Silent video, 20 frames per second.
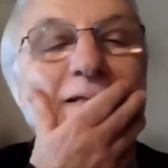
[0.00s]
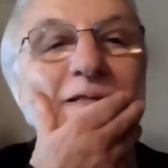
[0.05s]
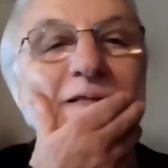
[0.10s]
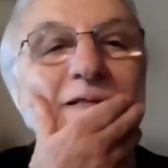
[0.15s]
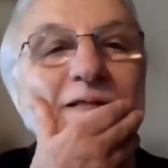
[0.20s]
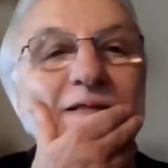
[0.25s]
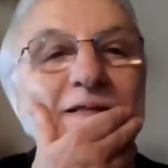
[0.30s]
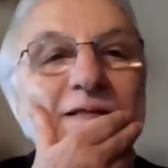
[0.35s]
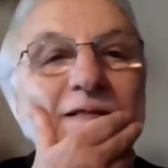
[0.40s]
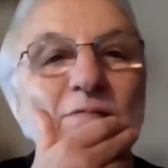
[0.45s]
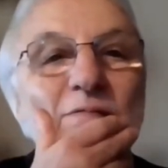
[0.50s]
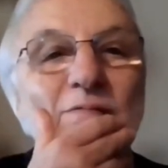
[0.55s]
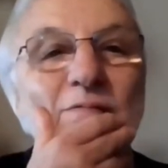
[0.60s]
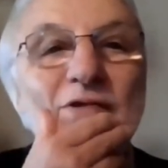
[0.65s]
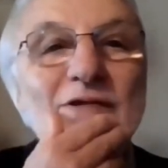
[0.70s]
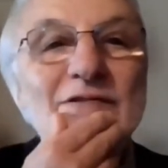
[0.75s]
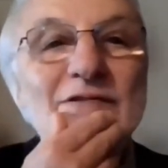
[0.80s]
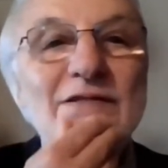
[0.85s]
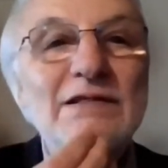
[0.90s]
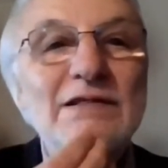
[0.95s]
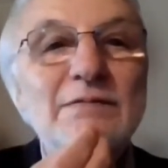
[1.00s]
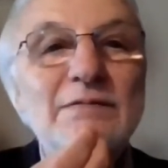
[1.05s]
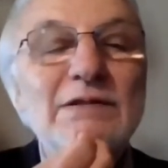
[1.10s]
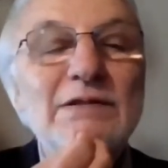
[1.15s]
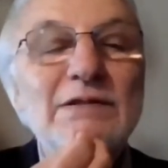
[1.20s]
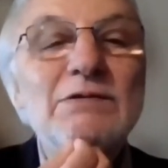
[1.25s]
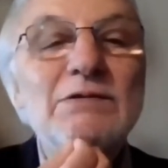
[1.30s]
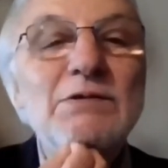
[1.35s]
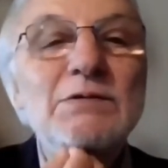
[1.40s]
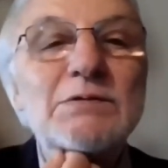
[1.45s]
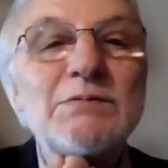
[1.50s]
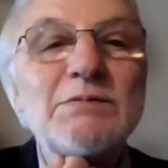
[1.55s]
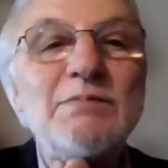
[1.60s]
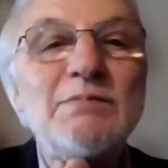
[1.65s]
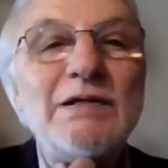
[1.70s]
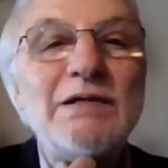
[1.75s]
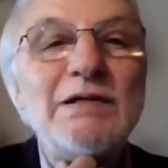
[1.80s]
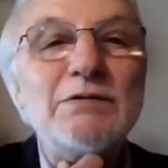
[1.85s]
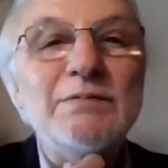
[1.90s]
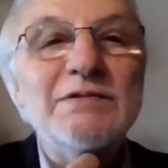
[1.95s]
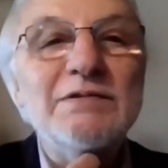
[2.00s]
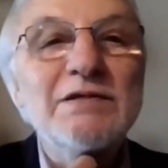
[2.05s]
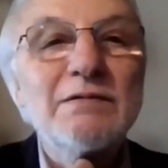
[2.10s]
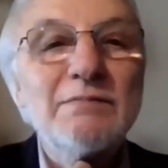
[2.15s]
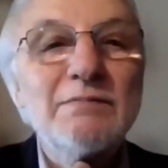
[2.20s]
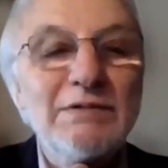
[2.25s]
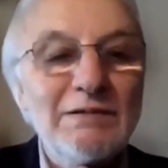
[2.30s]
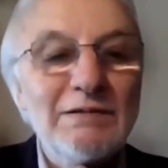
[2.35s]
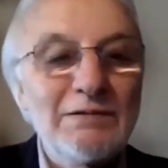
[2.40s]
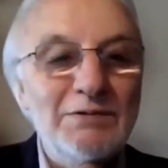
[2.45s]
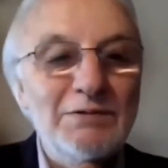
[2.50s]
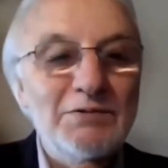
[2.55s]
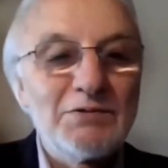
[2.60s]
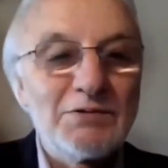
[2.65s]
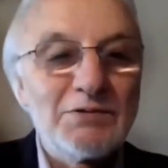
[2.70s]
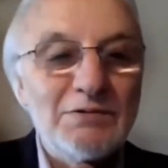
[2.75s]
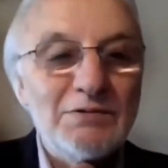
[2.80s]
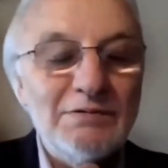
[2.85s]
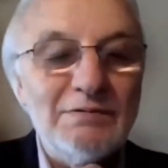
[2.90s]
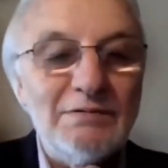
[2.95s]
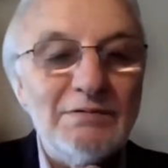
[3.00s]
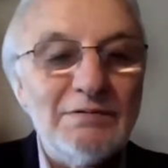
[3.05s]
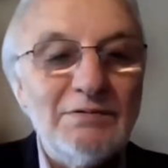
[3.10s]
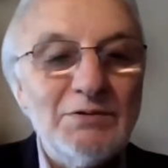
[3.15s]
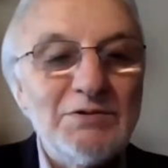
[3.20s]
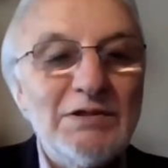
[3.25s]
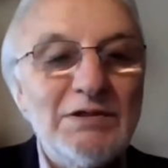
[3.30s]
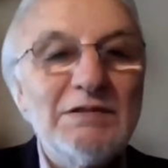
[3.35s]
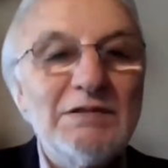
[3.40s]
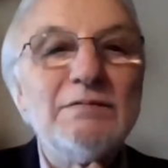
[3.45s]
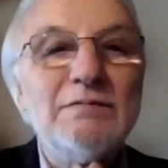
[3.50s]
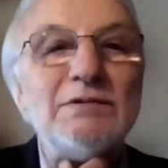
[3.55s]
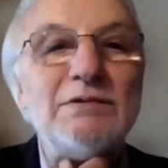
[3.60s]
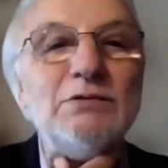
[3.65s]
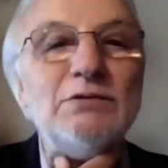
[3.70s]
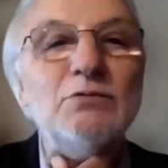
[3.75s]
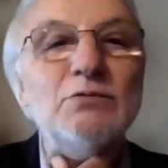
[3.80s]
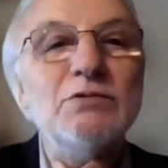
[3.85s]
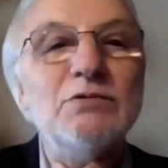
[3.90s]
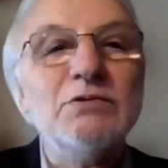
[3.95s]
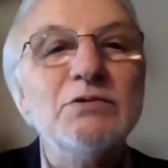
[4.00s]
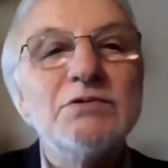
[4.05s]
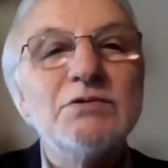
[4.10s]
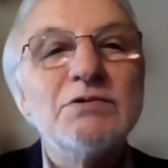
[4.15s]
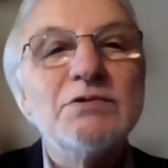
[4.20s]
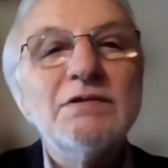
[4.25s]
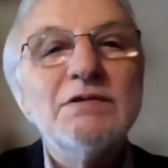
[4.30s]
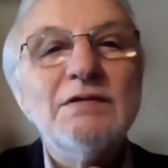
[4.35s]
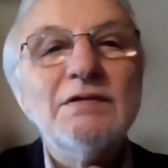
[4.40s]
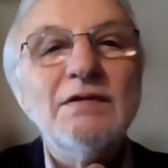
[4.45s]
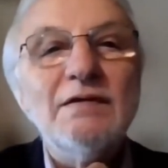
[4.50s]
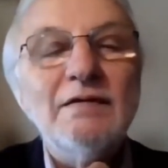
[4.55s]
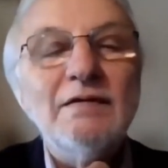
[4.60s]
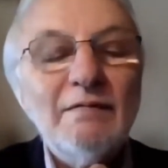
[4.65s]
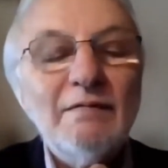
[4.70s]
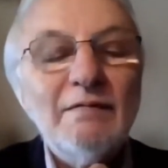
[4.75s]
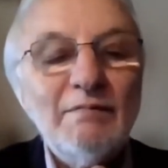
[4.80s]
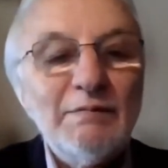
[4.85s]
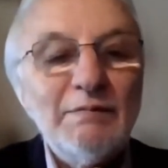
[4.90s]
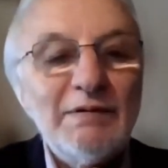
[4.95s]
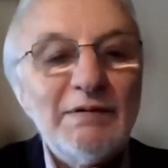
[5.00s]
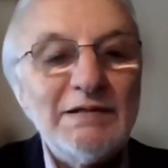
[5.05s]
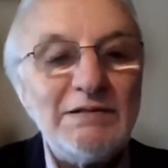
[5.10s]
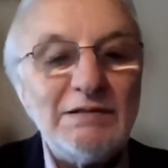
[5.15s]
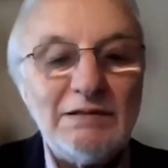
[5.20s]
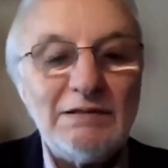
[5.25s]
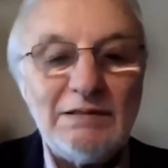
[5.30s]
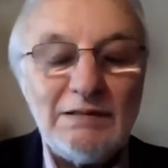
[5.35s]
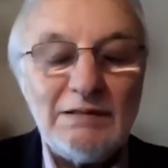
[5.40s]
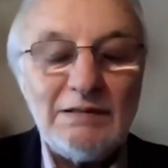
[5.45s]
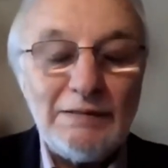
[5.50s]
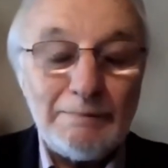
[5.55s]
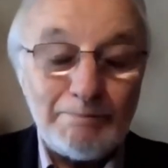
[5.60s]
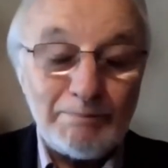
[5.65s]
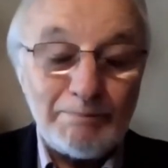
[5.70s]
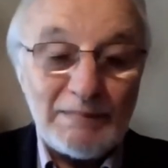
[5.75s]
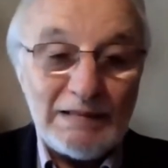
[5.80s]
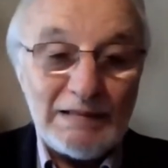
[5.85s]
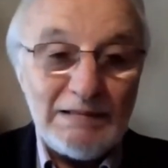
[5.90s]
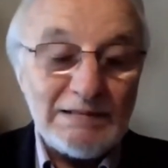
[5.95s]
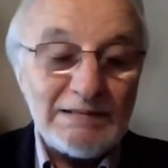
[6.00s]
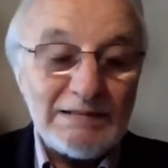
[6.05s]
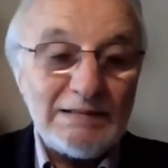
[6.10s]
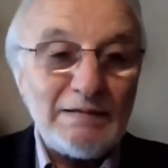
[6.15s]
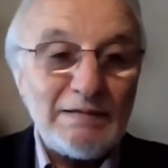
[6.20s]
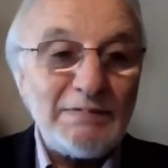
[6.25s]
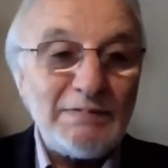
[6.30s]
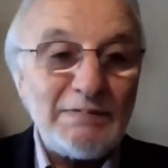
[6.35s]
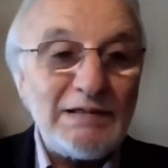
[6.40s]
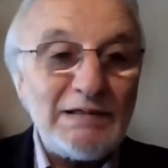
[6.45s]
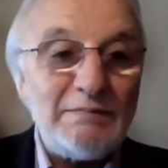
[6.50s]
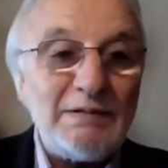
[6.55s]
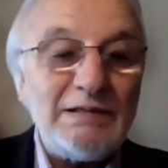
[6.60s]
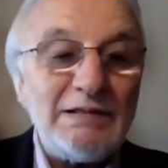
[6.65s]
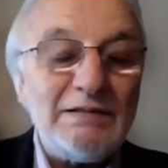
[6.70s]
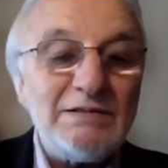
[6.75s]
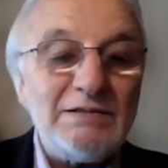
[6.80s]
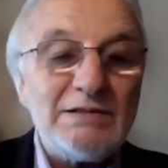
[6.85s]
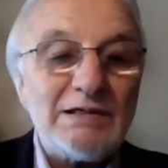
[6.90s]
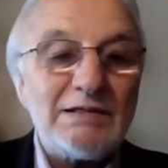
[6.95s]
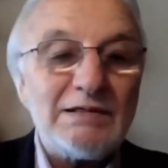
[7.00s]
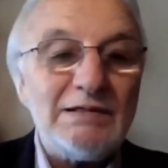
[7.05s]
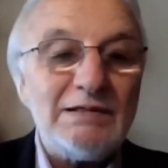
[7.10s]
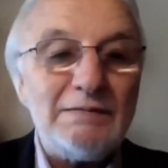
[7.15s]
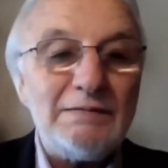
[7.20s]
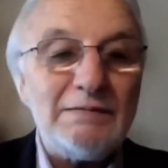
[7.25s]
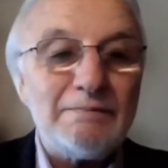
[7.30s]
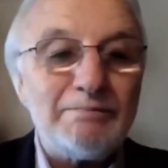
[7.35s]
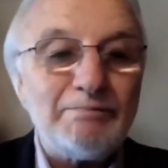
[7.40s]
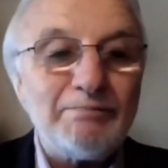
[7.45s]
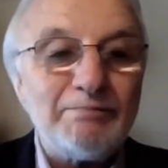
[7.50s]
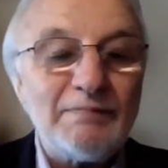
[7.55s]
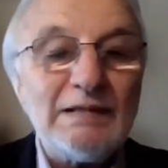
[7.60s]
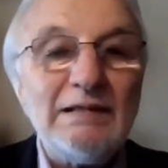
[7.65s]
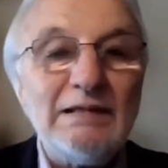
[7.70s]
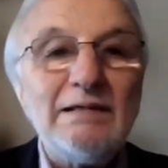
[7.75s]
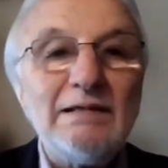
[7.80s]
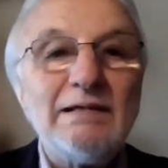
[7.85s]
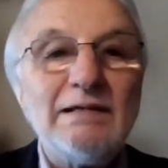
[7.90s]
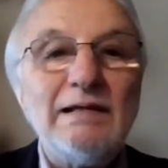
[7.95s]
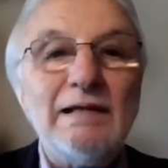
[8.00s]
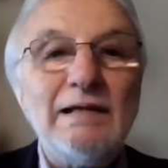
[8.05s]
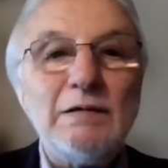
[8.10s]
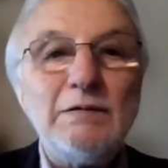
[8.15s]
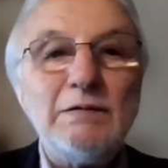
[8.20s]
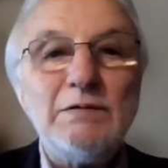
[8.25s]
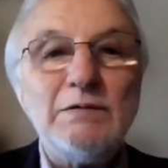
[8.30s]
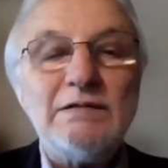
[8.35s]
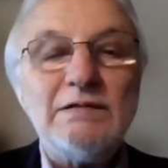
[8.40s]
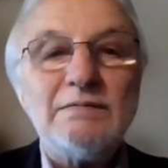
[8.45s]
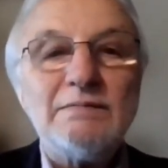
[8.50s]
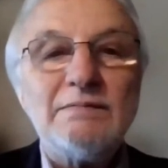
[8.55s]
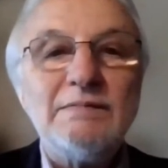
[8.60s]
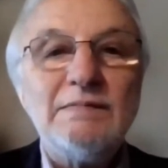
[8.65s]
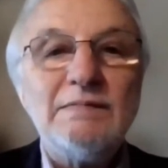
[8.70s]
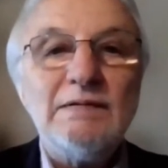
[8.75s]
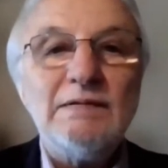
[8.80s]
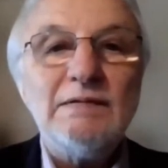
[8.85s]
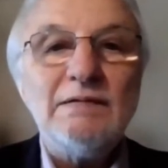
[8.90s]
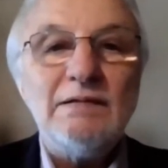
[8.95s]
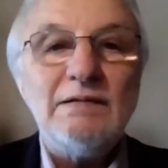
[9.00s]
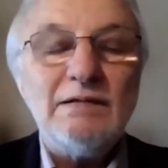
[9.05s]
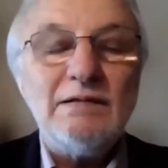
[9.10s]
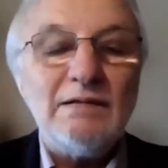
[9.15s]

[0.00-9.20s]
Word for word: And finally, as a third um, element, not to go beyond the three minutes, I think in this uh, learning stage, it is key